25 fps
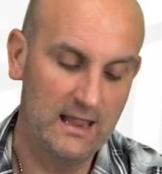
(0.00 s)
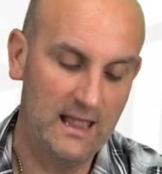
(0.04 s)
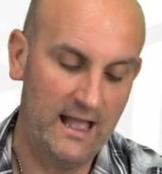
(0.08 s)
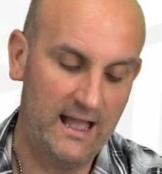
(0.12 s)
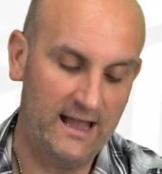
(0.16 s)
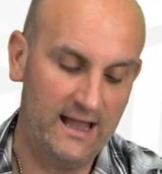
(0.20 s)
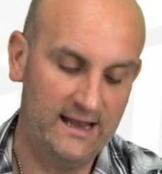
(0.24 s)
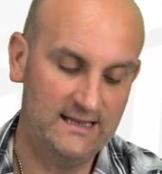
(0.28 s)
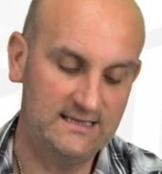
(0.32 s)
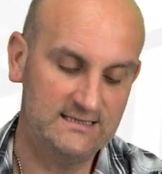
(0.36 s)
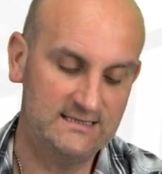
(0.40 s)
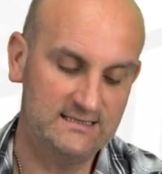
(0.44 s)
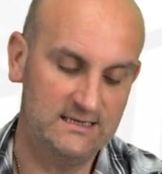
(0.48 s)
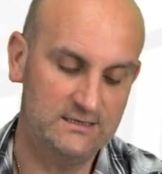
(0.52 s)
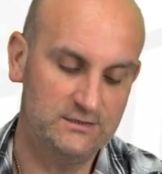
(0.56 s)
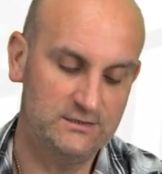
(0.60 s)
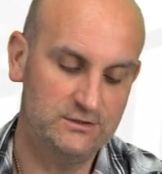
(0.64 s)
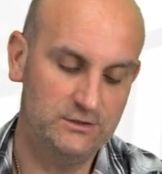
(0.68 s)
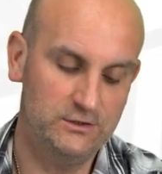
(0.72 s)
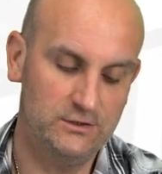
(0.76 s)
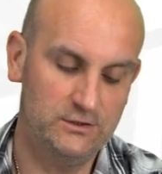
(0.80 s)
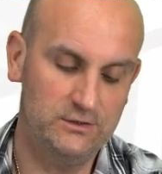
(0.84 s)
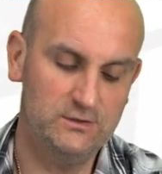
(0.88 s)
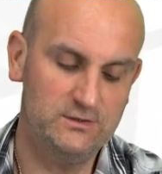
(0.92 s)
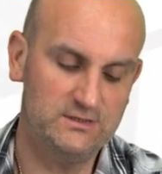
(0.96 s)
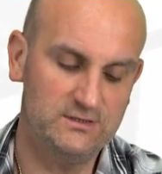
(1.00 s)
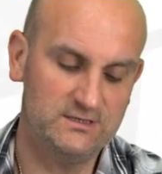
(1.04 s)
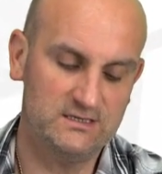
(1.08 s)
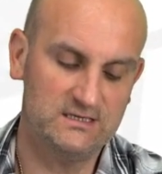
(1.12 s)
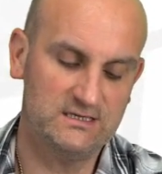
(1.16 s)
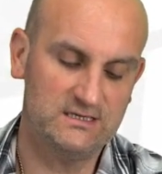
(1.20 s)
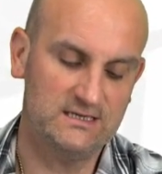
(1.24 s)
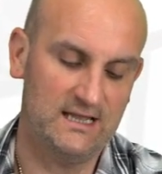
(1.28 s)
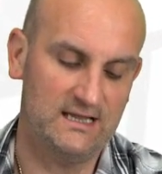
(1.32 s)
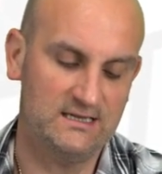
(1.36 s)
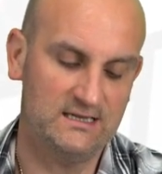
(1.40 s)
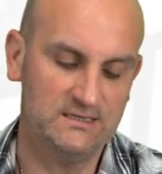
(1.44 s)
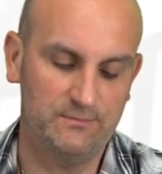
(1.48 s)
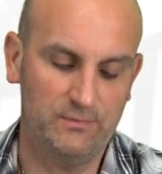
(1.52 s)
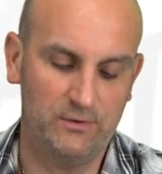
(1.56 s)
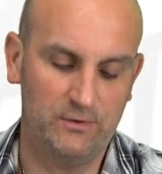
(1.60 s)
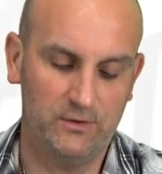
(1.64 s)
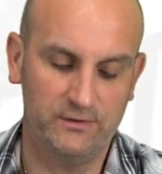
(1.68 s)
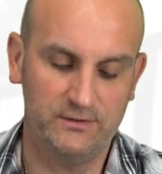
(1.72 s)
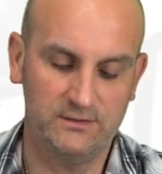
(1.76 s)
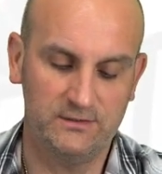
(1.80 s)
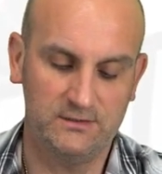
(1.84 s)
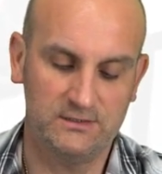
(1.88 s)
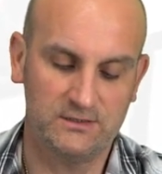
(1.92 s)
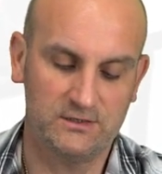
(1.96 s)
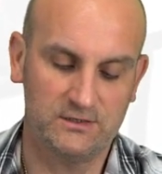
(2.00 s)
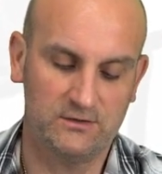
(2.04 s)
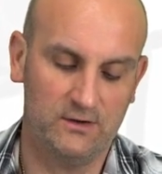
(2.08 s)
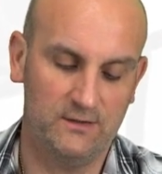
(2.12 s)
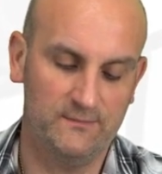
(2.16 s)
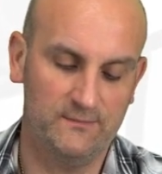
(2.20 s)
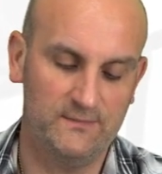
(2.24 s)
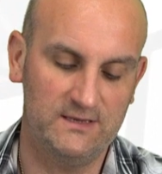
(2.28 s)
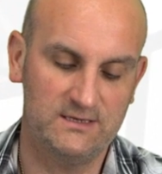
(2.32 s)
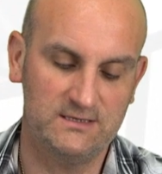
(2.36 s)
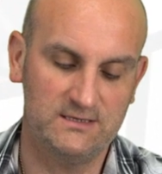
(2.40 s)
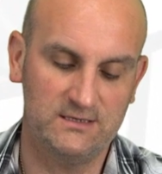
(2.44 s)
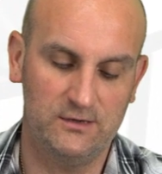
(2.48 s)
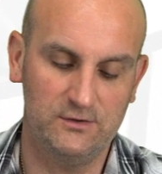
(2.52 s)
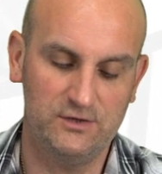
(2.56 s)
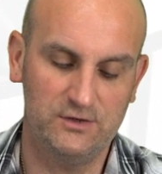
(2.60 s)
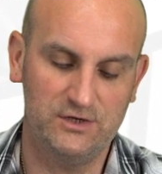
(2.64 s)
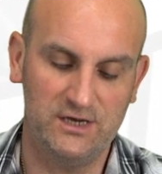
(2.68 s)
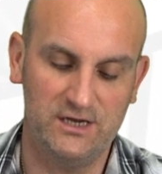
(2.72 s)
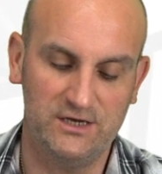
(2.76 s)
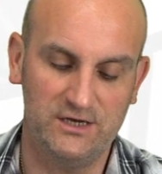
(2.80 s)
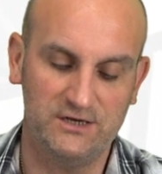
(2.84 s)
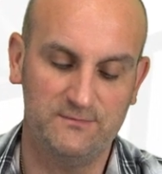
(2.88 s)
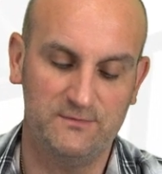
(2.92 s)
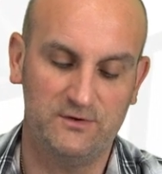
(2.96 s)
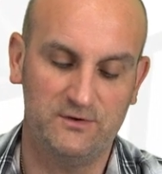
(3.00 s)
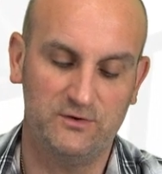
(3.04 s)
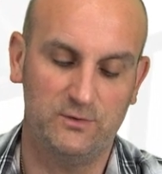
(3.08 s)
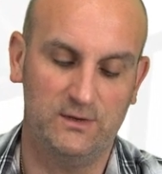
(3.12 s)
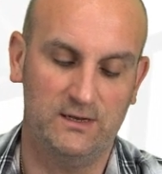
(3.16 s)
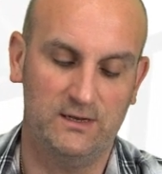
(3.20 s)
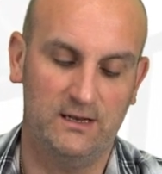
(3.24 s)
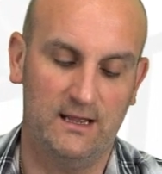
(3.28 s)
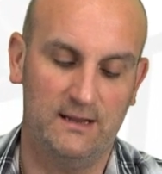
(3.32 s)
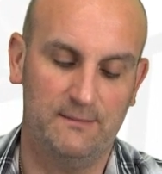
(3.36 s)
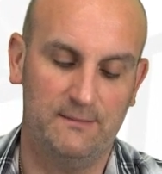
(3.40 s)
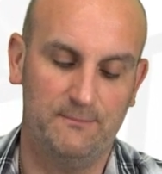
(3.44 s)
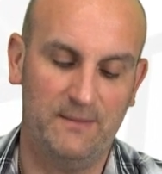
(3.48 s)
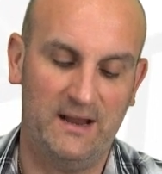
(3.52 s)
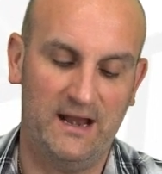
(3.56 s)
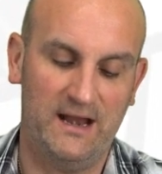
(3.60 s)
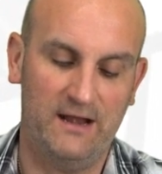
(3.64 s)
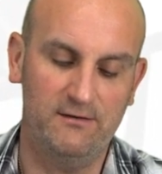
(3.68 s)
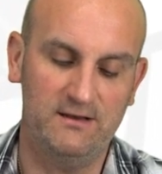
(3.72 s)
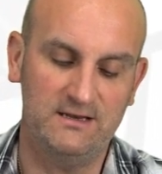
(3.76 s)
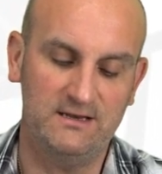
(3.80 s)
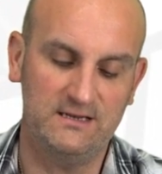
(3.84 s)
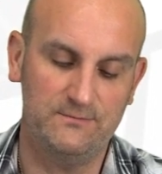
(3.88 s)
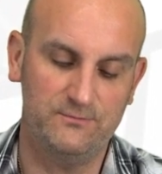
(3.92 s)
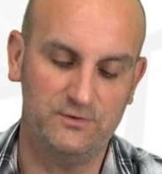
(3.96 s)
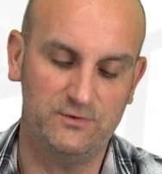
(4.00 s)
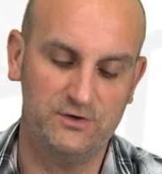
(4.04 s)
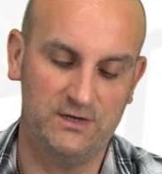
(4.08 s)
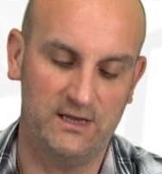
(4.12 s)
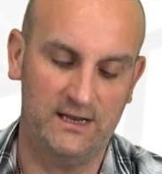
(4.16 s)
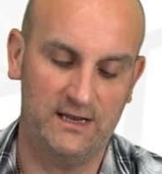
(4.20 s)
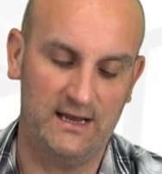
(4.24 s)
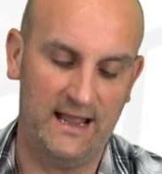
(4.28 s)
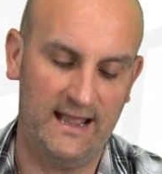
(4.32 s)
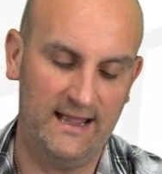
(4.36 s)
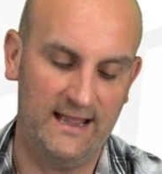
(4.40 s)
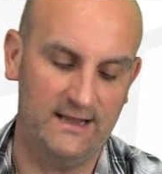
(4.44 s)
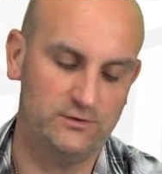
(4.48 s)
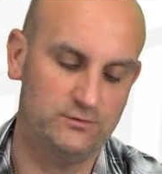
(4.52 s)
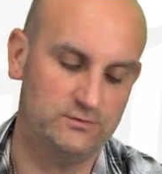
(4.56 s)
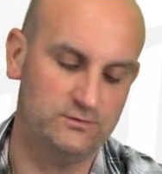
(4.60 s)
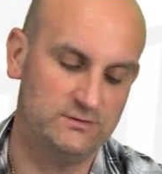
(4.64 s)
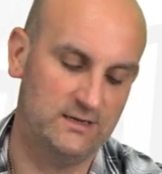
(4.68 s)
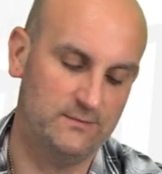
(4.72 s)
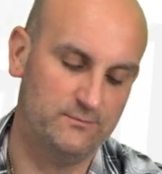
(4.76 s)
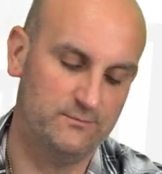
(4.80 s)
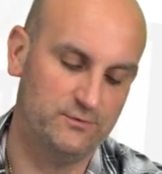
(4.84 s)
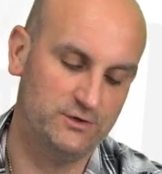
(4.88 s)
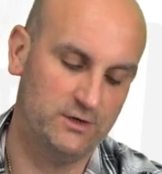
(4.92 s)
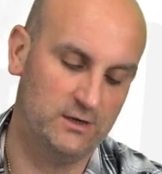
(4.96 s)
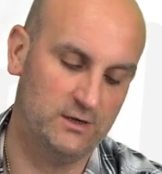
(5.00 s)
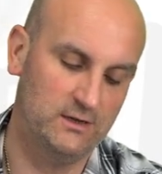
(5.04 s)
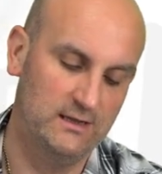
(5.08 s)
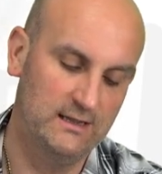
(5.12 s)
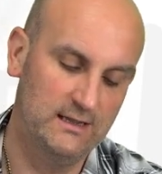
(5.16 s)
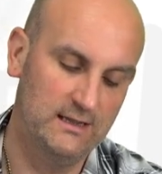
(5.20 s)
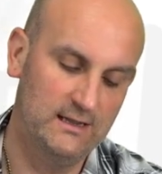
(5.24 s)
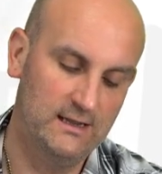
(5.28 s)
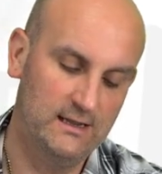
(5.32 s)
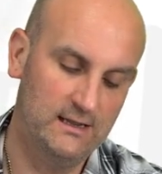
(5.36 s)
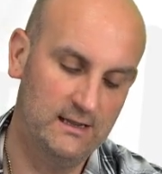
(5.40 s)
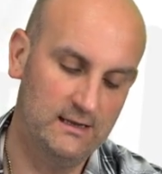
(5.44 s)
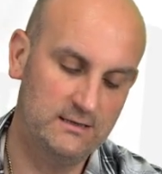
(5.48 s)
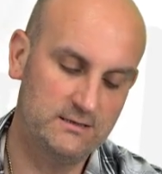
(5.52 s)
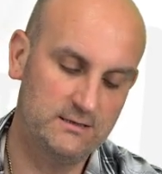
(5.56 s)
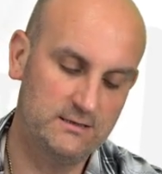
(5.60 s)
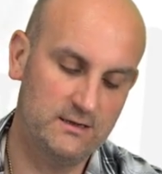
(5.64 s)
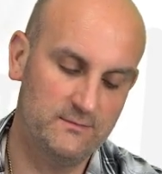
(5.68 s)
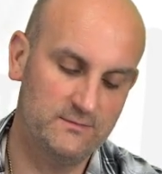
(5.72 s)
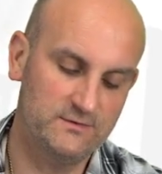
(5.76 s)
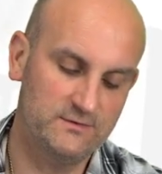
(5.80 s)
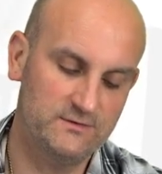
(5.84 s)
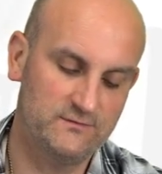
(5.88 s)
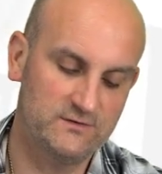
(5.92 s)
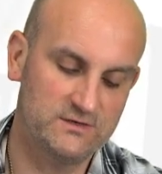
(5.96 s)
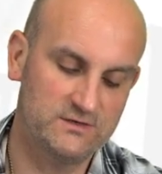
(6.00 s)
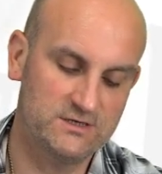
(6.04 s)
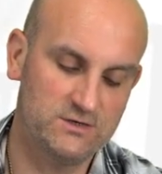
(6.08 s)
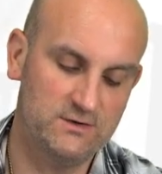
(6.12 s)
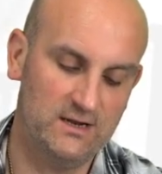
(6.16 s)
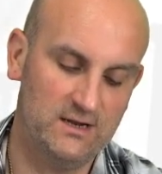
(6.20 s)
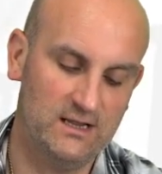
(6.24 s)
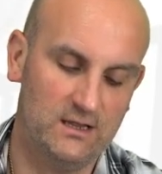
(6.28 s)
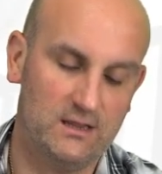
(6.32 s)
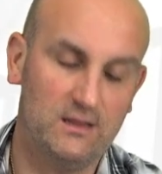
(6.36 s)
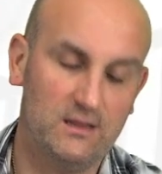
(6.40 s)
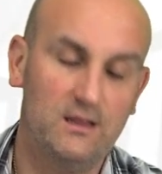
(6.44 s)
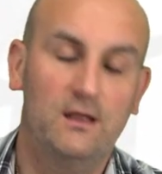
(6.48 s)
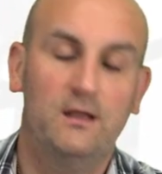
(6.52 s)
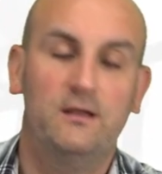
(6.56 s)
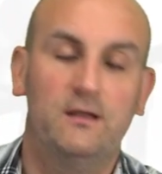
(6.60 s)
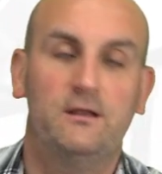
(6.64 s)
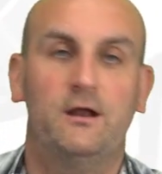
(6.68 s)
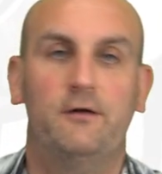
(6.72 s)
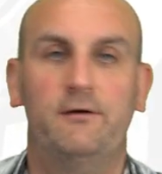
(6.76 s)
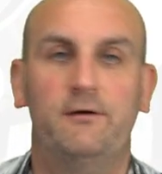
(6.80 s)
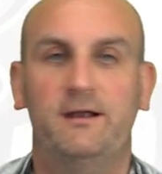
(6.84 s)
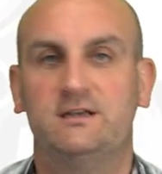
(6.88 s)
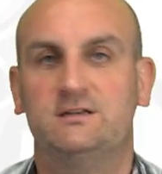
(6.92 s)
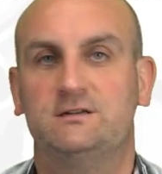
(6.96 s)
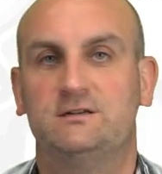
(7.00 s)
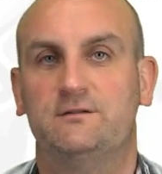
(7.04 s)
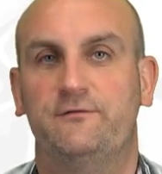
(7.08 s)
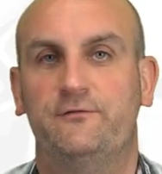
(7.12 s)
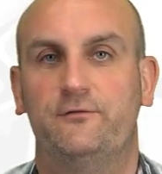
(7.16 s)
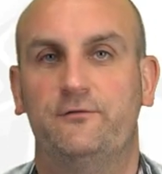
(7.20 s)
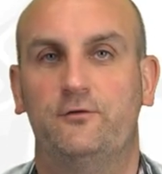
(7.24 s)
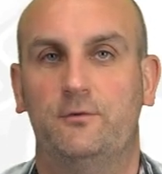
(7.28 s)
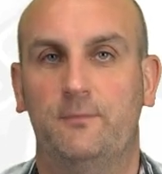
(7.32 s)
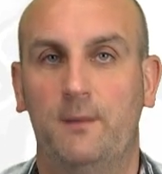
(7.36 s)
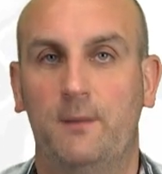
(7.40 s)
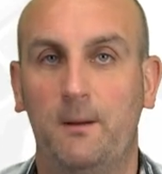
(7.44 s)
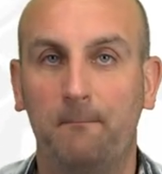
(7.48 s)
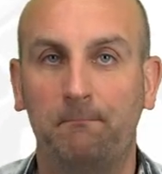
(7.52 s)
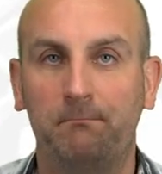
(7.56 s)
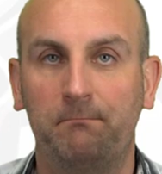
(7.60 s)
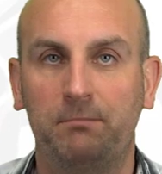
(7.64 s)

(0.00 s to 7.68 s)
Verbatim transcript: and it says use the scatter plot to describe the association between apparent temperature and actual temperature in terms of strength, direction of form.